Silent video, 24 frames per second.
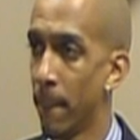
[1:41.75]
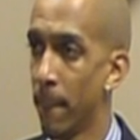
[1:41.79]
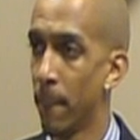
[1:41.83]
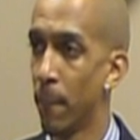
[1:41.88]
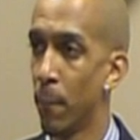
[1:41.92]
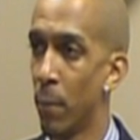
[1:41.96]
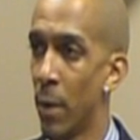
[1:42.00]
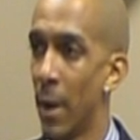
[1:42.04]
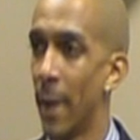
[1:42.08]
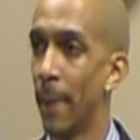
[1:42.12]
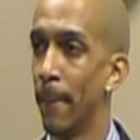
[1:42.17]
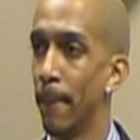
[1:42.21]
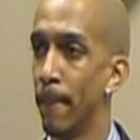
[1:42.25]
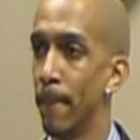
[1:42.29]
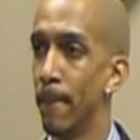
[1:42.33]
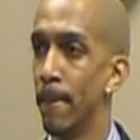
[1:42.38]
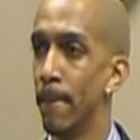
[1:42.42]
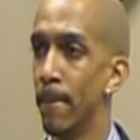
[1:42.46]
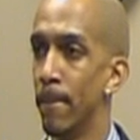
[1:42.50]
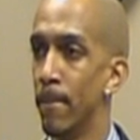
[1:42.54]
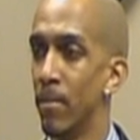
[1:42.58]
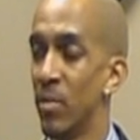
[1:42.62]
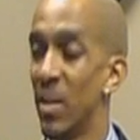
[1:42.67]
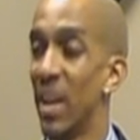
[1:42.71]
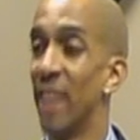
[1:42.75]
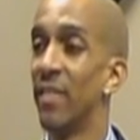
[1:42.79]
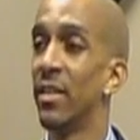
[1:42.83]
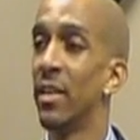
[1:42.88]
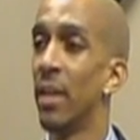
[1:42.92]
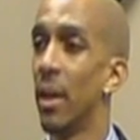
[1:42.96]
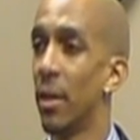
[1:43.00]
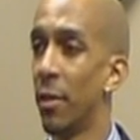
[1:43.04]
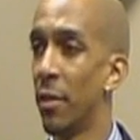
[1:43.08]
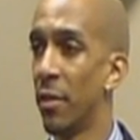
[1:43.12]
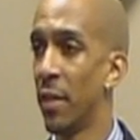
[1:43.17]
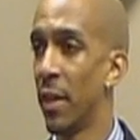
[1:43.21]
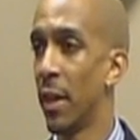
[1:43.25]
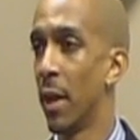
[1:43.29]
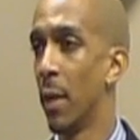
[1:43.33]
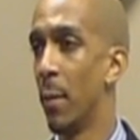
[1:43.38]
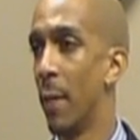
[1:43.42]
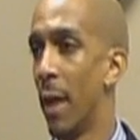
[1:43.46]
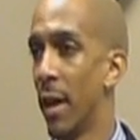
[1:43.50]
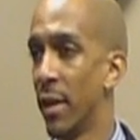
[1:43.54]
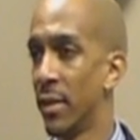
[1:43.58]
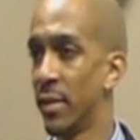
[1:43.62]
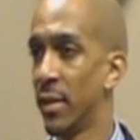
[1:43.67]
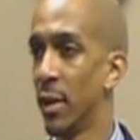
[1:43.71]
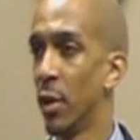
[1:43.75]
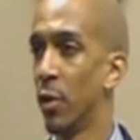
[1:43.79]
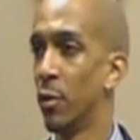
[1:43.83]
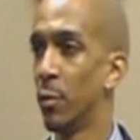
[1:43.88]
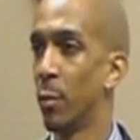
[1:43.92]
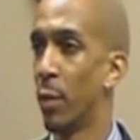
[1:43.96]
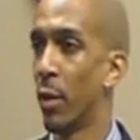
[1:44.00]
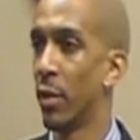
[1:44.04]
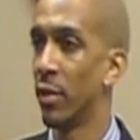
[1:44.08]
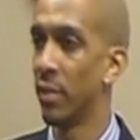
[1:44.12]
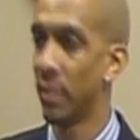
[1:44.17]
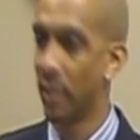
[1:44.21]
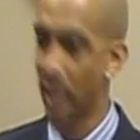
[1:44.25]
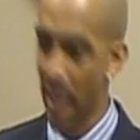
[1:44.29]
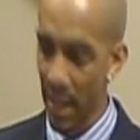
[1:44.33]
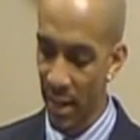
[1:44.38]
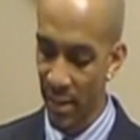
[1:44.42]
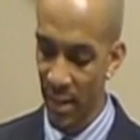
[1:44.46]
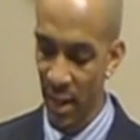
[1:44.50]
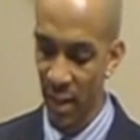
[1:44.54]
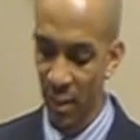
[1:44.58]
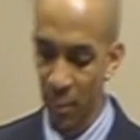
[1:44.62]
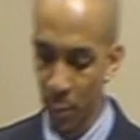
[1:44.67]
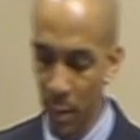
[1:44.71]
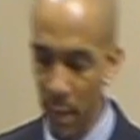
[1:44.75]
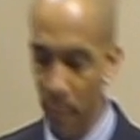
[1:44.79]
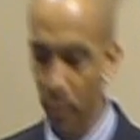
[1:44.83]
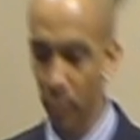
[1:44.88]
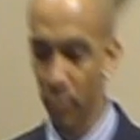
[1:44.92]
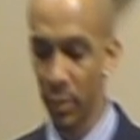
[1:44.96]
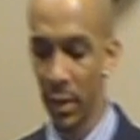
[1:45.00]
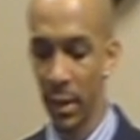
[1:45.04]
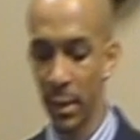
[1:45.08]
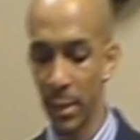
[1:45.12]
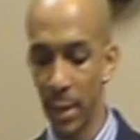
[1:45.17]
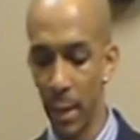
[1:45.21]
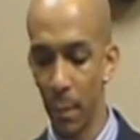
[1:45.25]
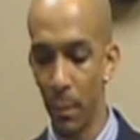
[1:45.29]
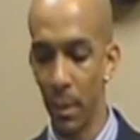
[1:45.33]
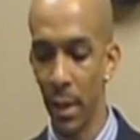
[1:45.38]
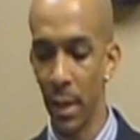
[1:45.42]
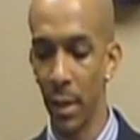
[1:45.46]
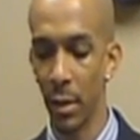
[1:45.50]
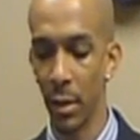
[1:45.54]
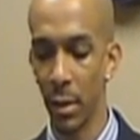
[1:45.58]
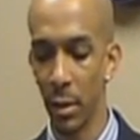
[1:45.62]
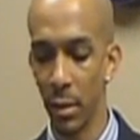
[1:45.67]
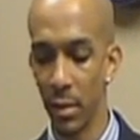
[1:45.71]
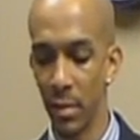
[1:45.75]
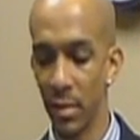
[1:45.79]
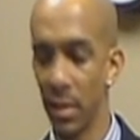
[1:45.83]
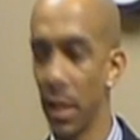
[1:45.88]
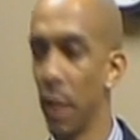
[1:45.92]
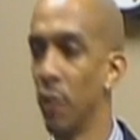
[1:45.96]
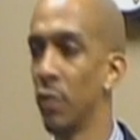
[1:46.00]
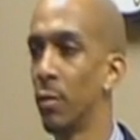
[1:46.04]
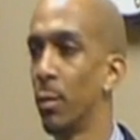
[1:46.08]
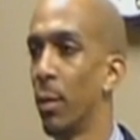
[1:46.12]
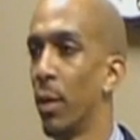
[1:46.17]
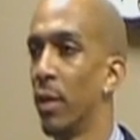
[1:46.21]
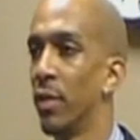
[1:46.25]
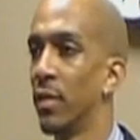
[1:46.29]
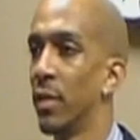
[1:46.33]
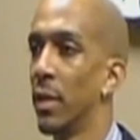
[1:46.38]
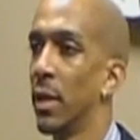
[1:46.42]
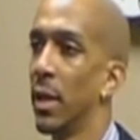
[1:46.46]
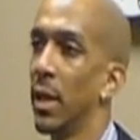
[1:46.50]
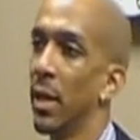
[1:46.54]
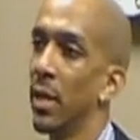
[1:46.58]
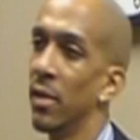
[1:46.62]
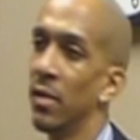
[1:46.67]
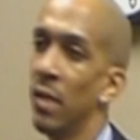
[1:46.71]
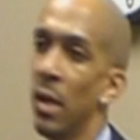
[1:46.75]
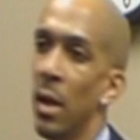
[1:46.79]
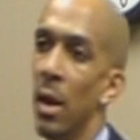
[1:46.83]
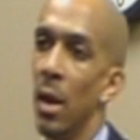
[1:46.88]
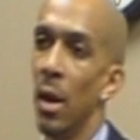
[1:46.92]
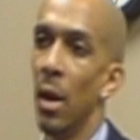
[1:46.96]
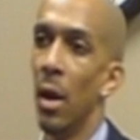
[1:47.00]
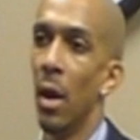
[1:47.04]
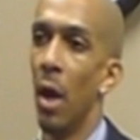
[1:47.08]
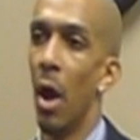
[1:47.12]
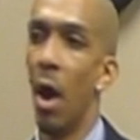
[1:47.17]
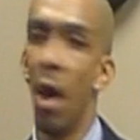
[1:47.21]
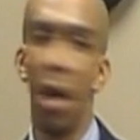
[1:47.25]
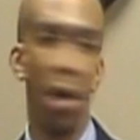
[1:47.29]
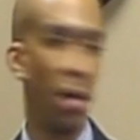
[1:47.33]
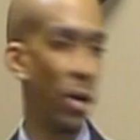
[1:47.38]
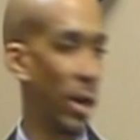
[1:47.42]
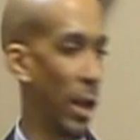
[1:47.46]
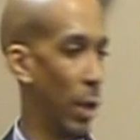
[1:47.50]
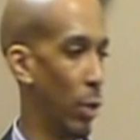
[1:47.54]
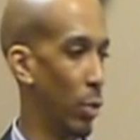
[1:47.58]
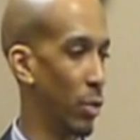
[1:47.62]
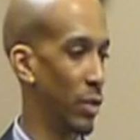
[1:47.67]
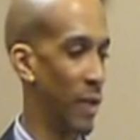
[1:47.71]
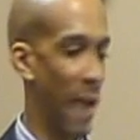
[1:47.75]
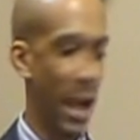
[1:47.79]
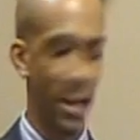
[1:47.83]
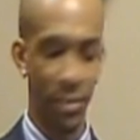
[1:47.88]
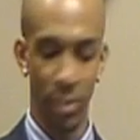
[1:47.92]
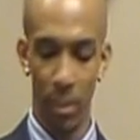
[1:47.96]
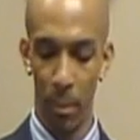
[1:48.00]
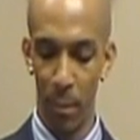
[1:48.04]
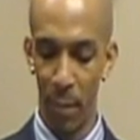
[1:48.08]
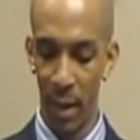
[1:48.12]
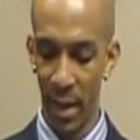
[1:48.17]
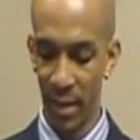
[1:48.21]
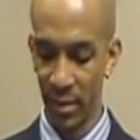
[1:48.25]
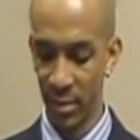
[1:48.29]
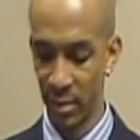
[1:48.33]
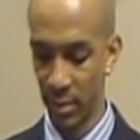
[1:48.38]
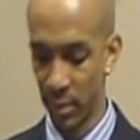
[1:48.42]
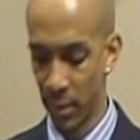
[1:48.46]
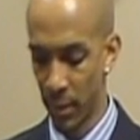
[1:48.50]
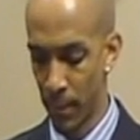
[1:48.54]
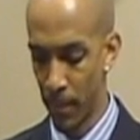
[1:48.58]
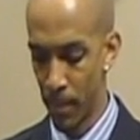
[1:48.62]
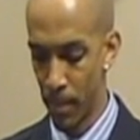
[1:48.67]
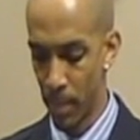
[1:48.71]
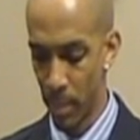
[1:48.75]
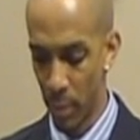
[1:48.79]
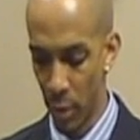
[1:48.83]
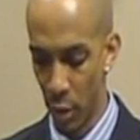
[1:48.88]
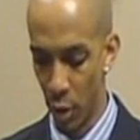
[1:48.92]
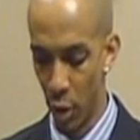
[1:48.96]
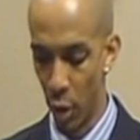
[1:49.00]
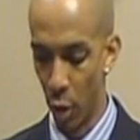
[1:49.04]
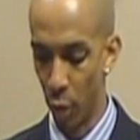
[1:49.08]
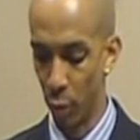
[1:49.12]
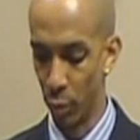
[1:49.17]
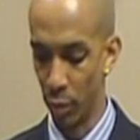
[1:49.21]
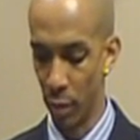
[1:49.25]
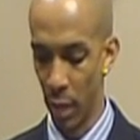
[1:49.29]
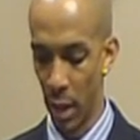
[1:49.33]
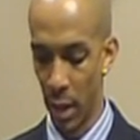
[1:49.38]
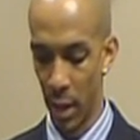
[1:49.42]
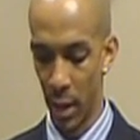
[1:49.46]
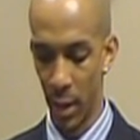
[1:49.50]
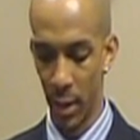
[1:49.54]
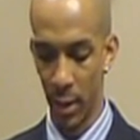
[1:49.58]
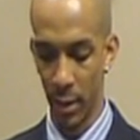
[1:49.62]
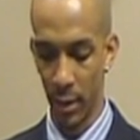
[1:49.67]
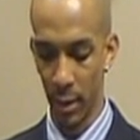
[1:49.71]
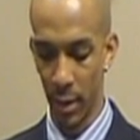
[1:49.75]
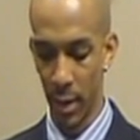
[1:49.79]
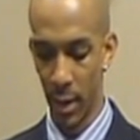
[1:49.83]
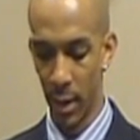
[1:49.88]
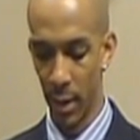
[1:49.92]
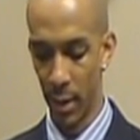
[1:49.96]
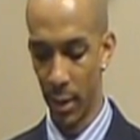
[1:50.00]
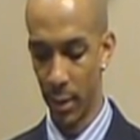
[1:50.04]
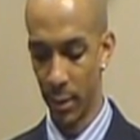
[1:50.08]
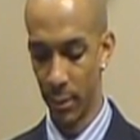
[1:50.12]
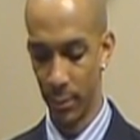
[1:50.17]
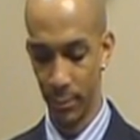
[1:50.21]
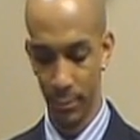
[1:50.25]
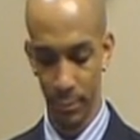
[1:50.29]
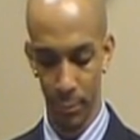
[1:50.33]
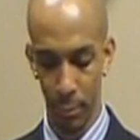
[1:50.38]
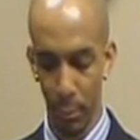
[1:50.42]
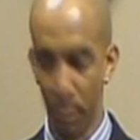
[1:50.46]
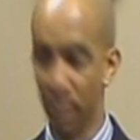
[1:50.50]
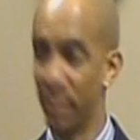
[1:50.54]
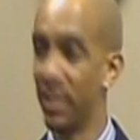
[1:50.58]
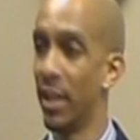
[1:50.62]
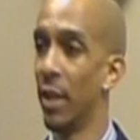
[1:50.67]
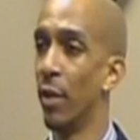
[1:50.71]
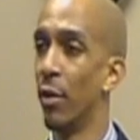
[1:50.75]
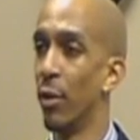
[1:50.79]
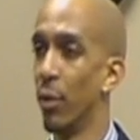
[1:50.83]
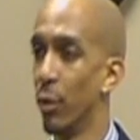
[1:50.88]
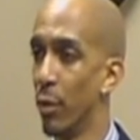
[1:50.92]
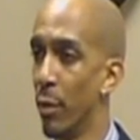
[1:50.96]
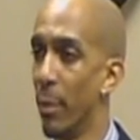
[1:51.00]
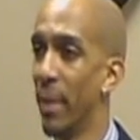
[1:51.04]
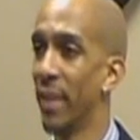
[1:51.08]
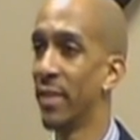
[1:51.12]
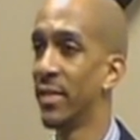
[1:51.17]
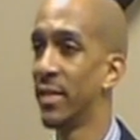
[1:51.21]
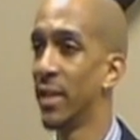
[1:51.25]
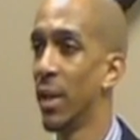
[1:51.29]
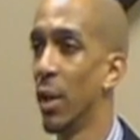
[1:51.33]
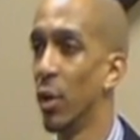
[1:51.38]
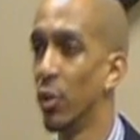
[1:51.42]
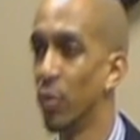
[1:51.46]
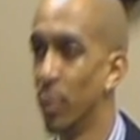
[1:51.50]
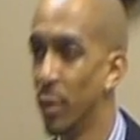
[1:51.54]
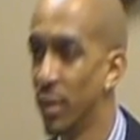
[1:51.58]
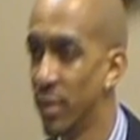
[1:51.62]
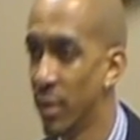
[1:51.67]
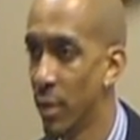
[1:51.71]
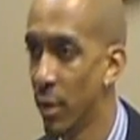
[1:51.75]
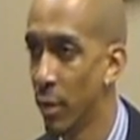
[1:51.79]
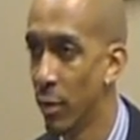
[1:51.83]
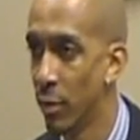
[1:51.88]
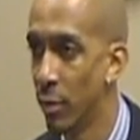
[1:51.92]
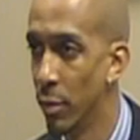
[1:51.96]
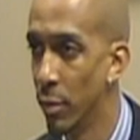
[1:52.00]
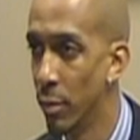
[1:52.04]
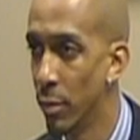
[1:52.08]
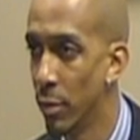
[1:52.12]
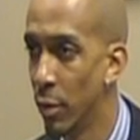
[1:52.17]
Right? That's another thing about a salesperson. A lot of times people think that being a good salesperson is, oh, okay, who's got the best, material, the best sales material.